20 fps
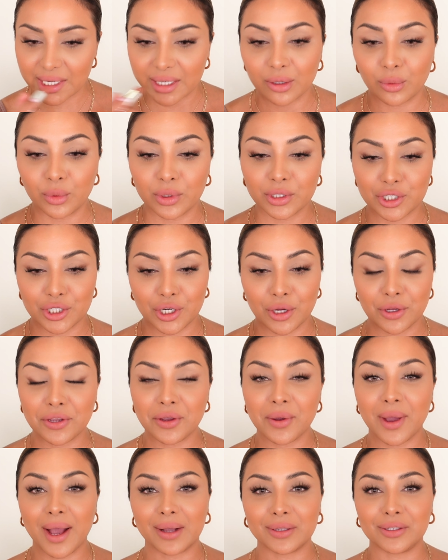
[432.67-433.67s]
And I want to show
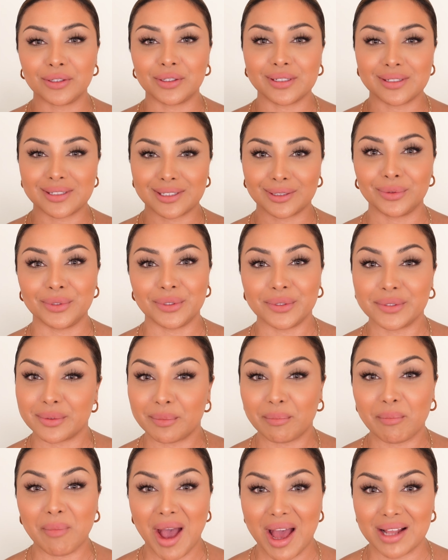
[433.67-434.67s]
you how you can still use
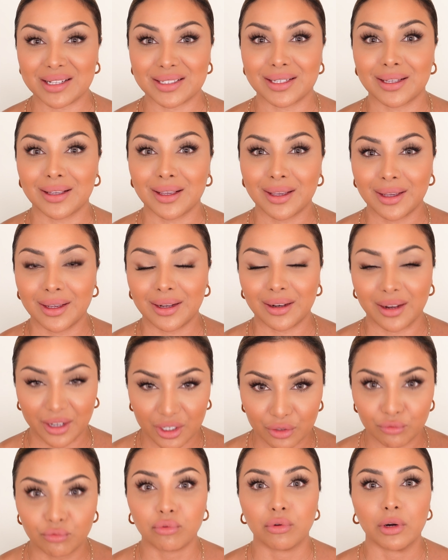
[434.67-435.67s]
a matte,
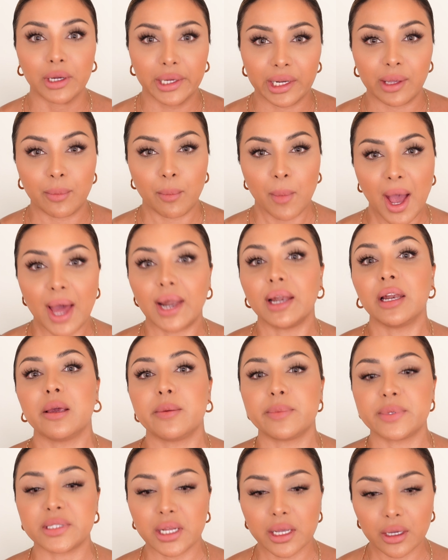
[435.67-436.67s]
like a really matte
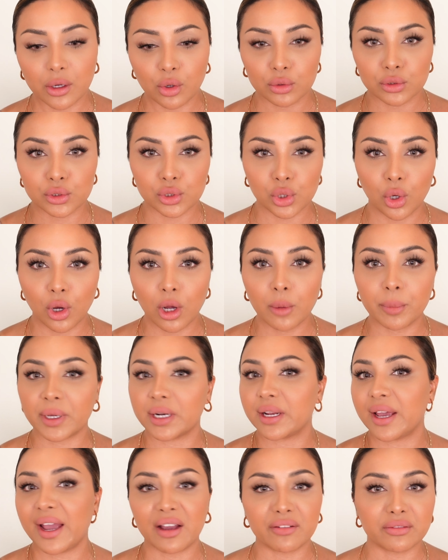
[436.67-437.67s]
lipstick on top,
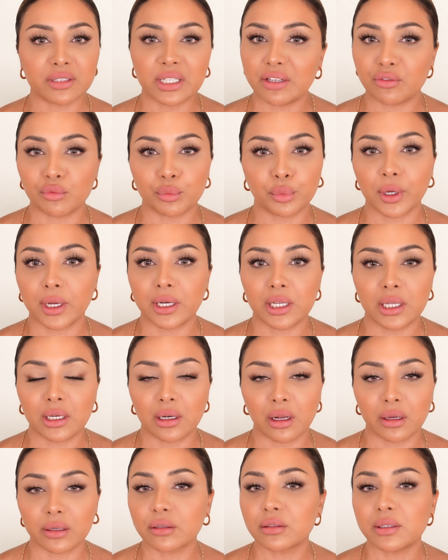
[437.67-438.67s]
and I haven't even put any
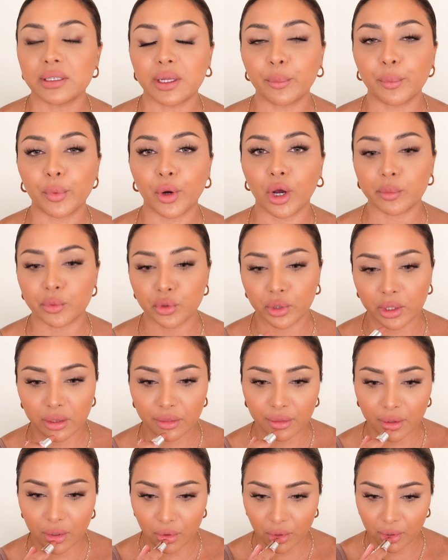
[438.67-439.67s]
like lip balm or
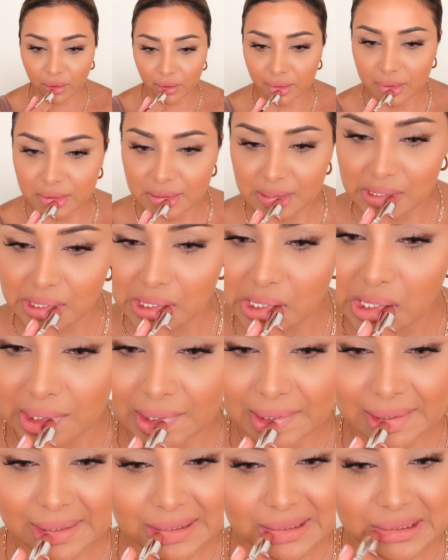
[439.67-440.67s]
anything on.
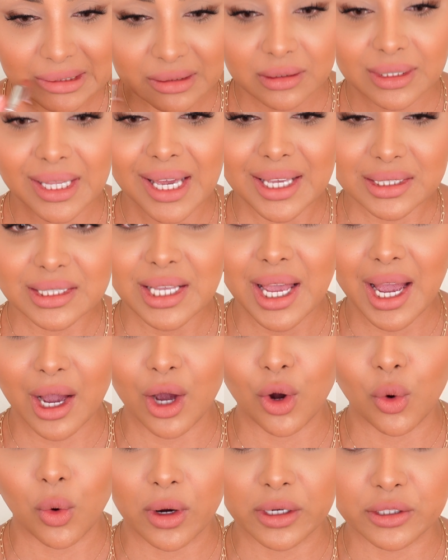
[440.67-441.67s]
That's
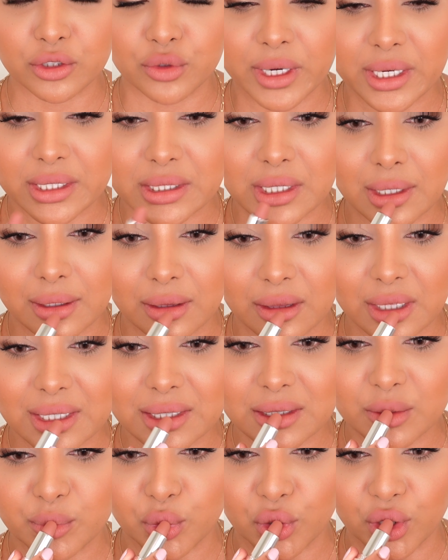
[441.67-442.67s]
how hydrated
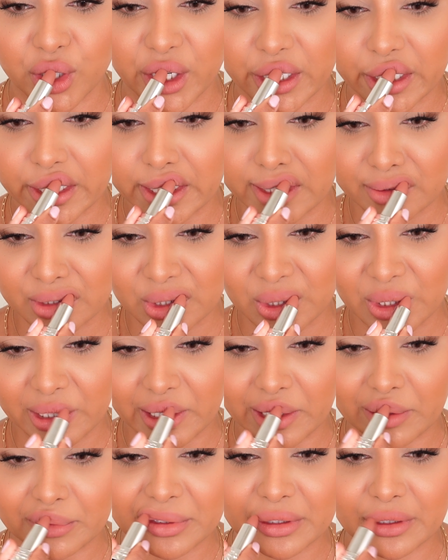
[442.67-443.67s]
this product leaves your
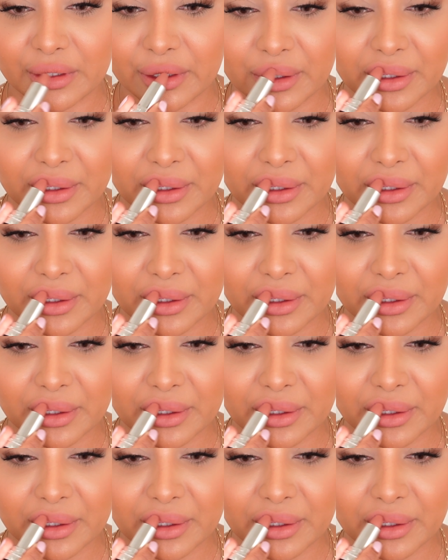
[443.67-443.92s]
lips.